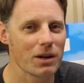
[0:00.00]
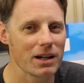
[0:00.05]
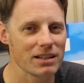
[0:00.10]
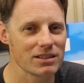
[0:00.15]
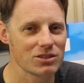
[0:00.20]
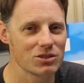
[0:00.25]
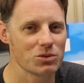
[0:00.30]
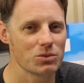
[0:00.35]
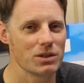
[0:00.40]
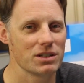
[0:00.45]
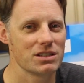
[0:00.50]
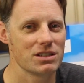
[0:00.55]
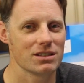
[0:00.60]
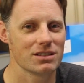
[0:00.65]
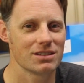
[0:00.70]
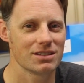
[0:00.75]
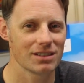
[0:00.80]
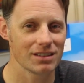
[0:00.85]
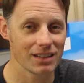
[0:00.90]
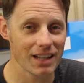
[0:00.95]
rate
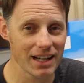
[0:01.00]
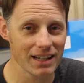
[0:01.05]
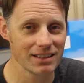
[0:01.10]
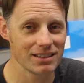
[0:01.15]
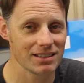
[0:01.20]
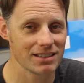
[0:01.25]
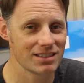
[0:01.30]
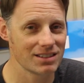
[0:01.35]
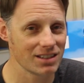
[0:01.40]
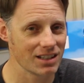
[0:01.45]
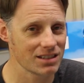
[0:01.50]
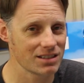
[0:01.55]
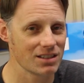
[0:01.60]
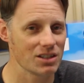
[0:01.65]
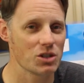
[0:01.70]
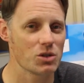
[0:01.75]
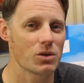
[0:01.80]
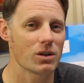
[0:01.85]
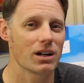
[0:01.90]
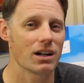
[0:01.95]
switches selected such
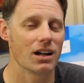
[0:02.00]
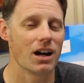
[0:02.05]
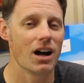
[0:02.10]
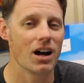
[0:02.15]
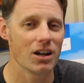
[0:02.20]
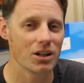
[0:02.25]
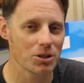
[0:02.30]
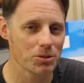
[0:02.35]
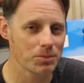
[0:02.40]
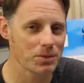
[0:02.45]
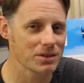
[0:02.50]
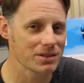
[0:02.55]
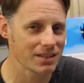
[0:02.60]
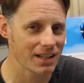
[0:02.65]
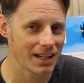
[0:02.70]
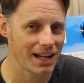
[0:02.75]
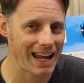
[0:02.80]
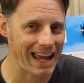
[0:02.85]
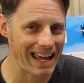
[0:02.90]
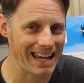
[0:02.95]
that you are at
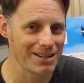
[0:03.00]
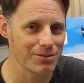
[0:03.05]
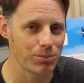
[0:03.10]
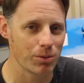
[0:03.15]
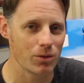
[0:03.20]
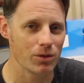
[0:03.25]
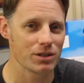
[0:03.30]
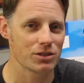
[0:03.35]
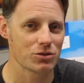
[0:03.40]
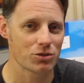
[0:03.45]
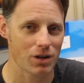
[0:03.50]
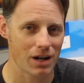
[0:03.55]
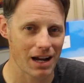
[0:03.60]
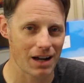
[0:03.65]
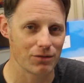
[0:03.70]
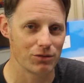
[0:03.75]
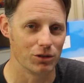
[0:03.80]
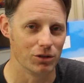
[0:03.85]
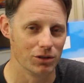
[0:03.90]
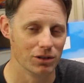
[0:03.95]
100% endpoint
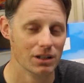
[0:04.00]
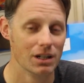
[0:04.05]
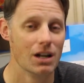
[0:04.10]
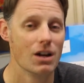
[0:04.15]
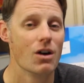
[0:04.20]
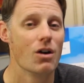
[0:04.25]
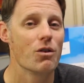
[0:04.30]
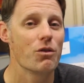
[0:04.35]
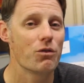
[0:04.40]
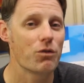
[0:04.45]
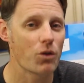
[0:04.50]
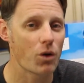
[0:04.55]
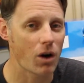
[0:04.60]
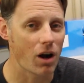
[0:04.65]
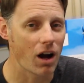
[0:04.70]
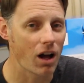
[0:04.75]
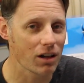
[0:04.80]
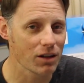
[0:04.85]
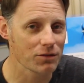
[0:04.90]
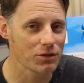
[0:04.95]
travel for
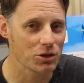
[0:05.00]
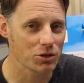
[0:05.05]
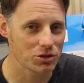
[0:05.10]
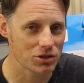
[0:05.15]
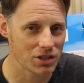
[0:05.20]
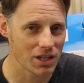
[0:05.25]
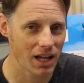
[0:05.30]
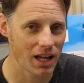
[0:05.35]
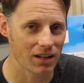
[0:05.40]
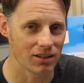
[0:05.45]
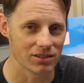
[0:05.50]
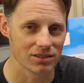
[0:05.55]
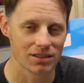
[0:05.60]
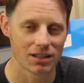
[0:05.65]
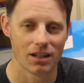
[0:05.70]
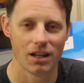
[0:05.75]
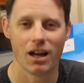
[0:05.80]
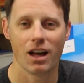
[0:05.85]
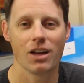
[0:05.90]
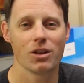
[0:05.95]
all of those channels.
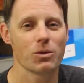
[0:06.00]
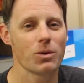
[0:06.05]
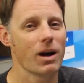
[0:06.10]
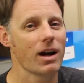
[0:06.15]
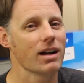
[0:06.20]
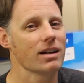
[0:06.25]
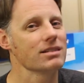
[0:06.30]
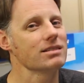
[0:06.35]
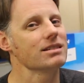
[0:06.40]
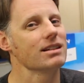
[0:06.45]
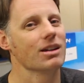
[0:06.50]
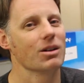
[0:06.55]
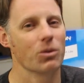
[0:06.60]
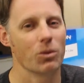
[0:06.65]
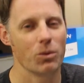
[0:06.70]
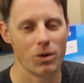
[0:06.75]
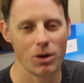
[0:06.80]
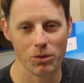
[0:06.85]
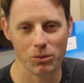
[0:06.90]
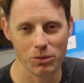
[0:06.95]
Otherwise,
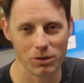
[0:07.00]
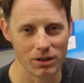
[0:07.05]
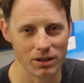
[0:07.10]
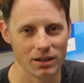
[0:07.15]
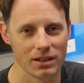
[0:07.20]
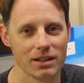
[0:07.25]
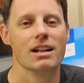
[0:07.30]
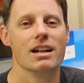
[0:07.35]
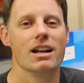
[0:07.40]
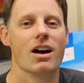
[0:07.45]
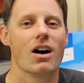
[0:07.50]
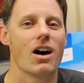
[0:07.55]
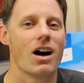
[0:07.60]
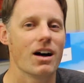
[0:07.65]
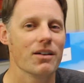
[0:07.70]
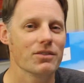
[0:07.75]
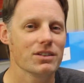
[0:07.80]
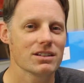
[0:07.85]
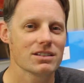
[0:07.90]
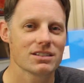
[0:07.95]
it won't work. Now,
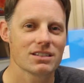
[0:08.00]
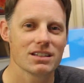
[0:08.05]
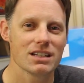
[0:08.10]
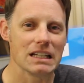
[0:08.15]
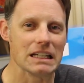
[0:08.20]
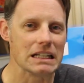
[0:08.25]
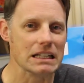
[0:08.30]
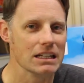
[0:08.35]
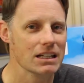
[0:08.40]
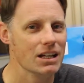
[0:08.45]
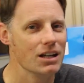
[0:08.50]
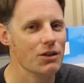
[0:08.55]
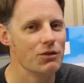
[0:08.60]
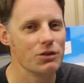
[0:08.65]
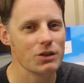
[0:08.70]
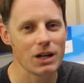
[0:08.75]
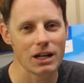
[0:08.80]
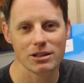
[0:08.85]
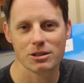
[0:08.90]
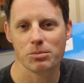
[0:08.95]
obviously,
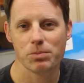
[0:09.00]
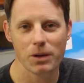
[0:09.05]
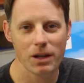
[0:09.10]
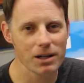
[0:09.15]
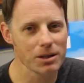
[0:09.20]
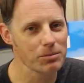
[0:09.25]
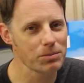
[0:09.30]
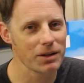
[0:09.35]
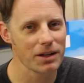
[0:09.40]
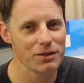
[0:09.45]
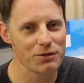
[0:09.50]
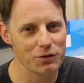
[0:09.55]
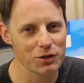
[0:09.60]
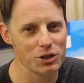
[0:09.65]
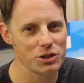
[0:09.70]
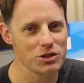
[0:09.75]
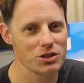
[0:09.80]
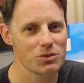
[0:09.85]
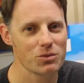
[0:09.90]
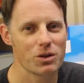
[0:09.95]
if you got the plug and play
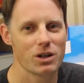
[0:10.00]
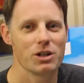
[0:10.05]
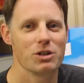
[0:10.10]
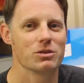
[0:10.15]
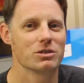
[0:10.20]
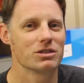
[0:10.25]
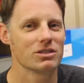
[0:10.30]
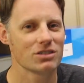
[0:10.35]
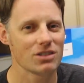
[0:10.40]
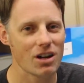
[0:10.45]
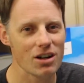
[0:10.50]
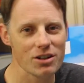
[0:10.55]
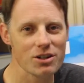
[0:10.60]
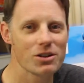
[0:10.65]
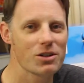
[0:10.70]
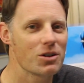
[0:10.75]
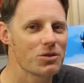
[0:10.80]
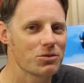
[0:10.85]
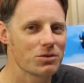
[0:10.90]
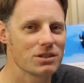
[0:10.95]
version where you install
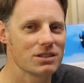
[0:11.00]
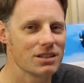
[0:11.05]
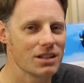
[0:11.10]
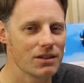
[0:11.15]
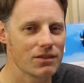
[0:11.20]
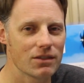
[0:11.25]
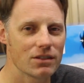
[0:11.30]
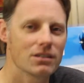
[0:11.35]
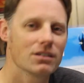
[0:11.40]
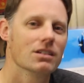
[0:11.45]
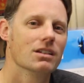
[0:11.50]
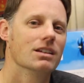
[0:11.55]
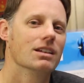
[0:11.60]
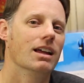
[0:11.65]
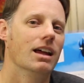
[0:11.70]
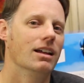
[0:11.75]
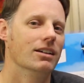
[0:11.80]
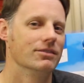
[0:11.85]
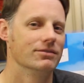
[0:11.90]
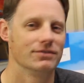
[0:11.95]
your own receiver,
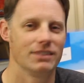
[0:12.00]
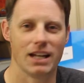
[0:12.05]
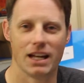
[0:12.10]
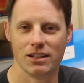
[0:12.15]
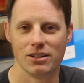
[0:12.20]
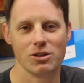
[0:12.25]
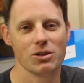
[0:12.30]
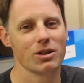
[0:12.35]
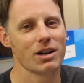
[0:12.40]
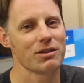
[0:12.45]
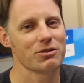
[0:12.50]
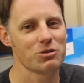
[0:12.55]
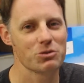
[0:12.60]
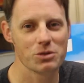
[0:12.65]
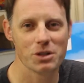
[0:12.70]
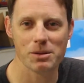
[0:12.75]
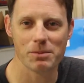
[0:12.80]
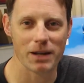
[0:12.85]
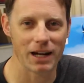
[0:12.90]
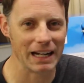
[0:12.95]
then yeah, you don't have to
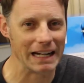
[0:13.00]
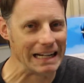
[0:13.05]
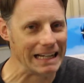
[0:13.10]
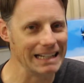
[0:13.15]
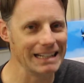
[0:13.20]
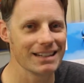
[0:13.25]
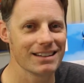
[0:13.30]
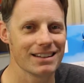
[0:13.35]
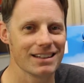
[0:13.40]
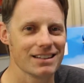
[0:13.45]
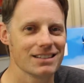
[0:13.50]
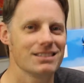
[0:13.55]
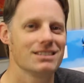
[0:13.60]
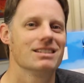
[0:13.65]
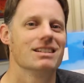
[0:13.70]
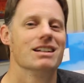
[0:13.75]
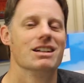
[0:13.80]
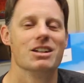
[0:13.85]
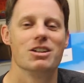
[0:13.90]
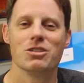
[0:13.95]
worry about any of
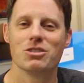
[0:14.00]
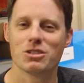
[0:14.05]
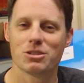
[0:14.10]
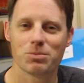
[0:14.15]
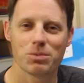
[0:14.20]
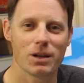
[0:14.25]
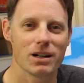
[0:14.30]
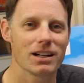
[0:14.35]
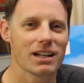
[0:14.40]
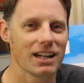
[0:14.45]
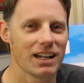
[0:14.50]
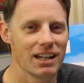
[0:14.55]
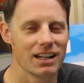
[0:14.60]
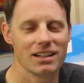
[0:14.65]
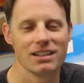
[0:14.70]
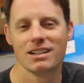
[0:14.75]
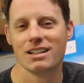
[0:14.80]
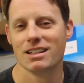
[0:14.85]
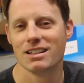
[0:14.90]
this. You just plug it in,